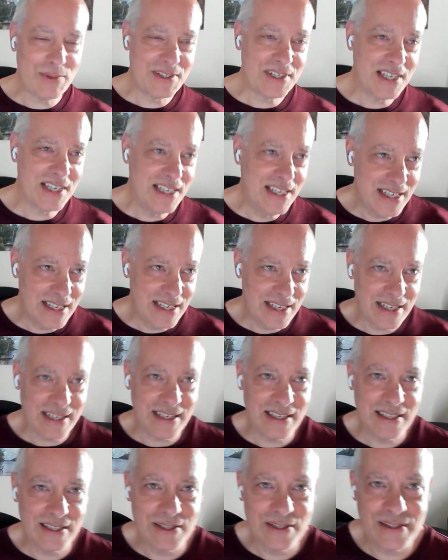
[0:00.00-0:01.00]
what's key
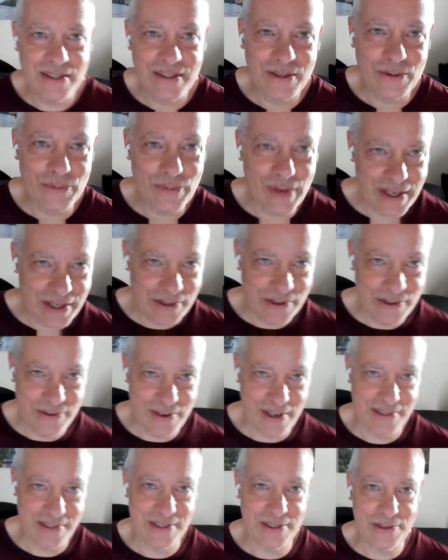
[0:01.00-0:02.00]
in the way you
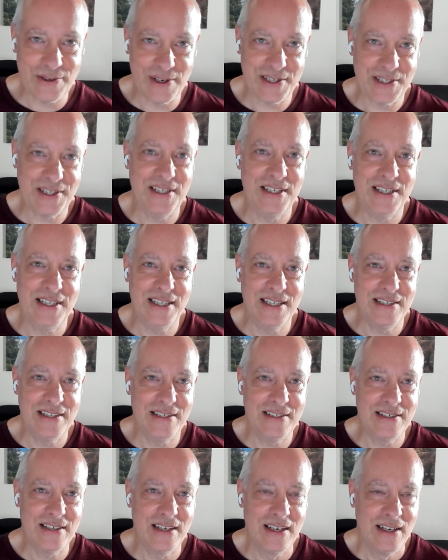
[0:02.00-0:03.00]
address the question
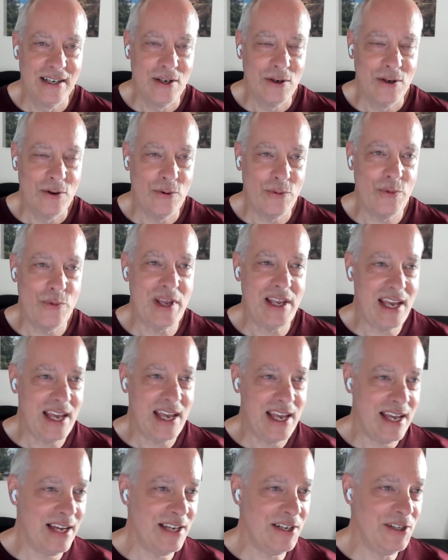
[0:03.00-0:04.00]
is we
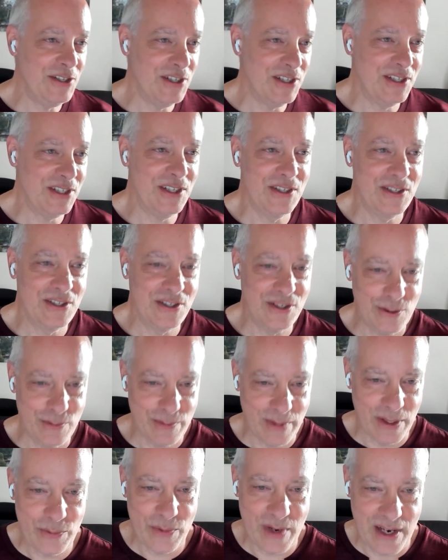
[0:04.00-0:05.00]
can't just
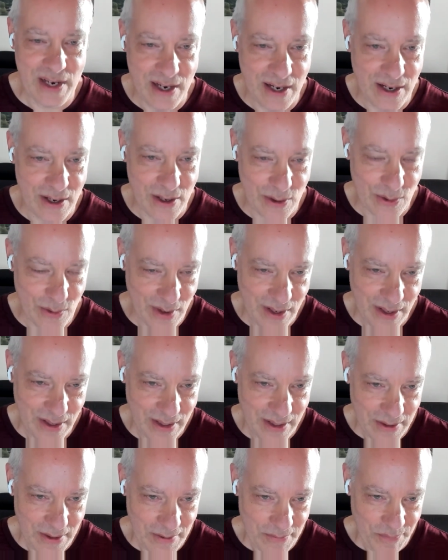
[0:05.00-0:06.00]
assume that we know
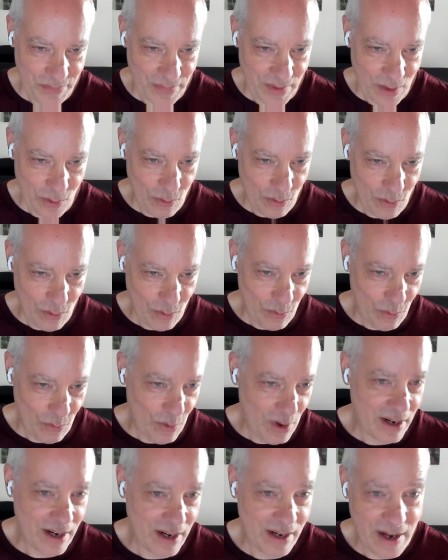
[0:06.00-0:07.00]

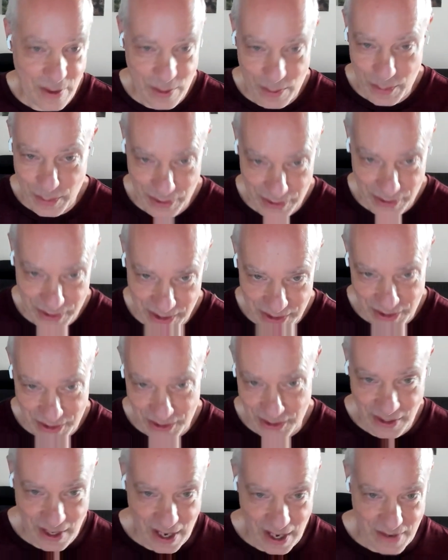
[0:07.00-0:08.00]
what another person's
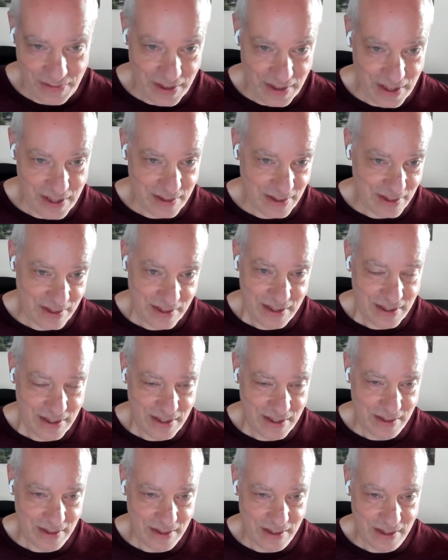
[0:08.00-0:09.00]
good life is
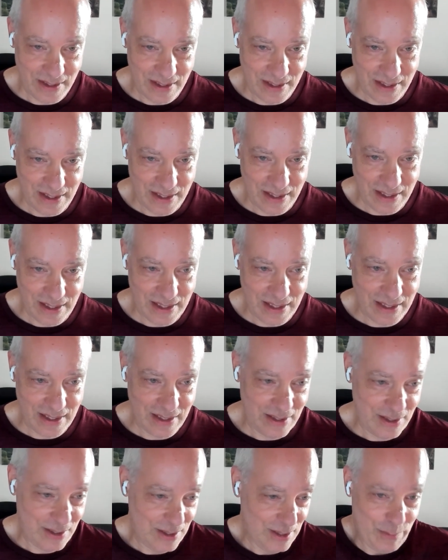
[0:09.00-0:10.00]

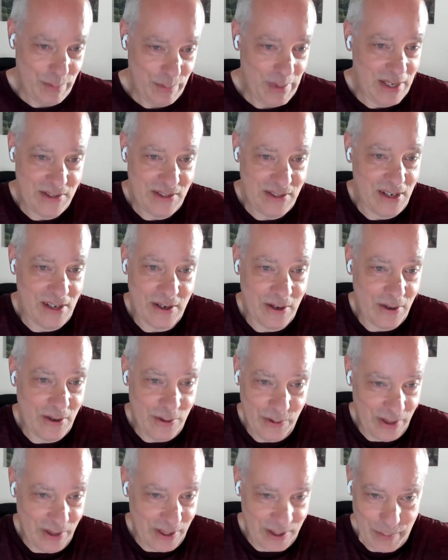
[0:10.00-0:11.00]
just based on our
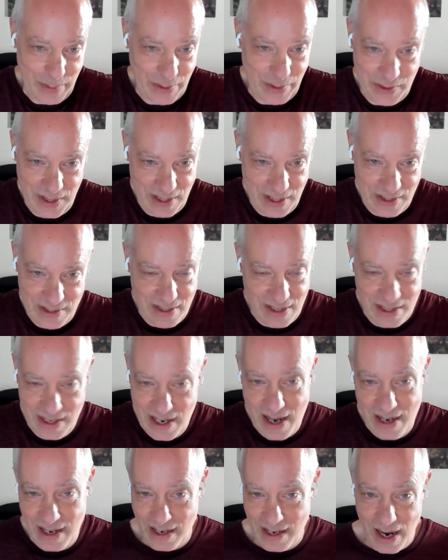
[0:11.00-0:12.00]
own experience. Like
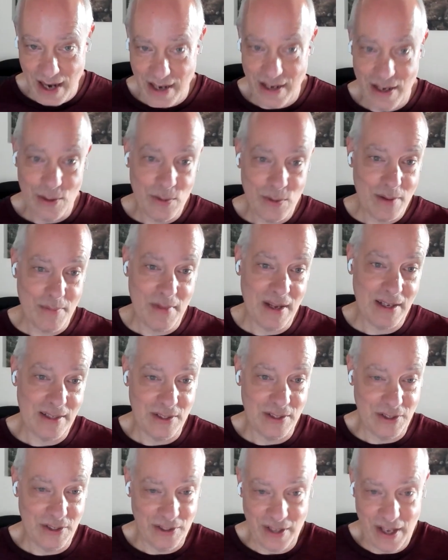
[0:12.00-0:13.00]
I know what
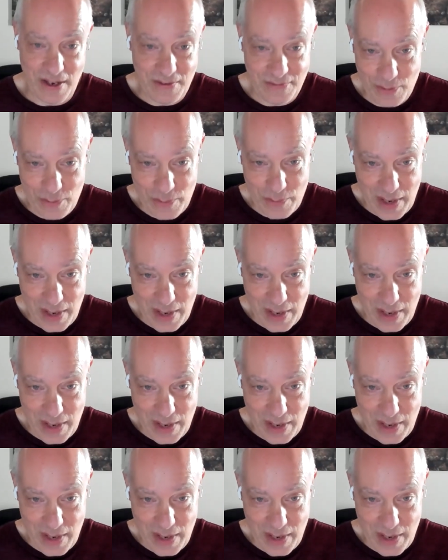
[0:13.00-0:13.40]
makes a good life for